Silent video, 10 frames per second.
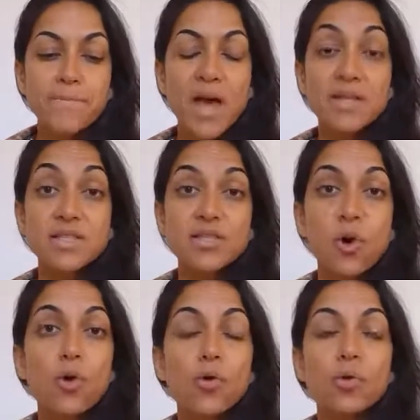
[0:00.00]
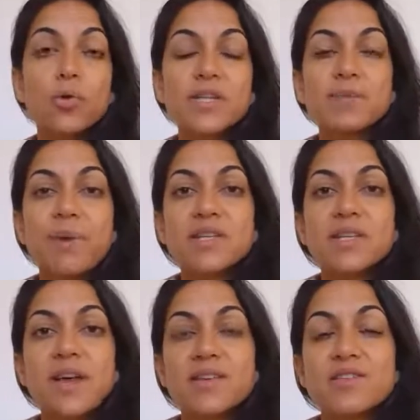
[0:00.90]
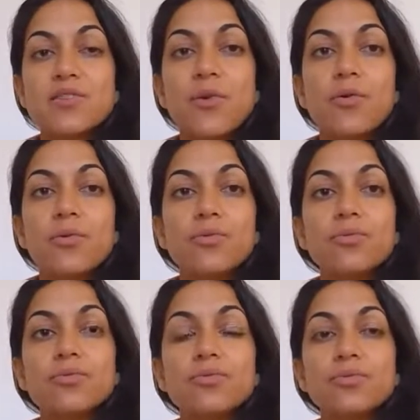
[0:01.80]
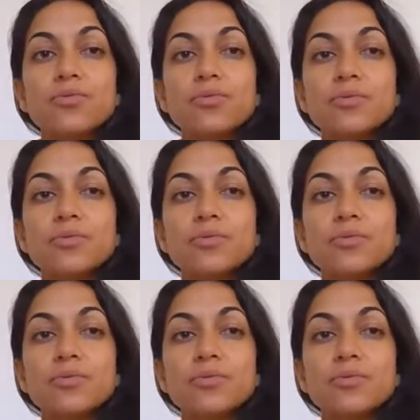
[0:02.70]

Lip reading: a soul, expressing a soul.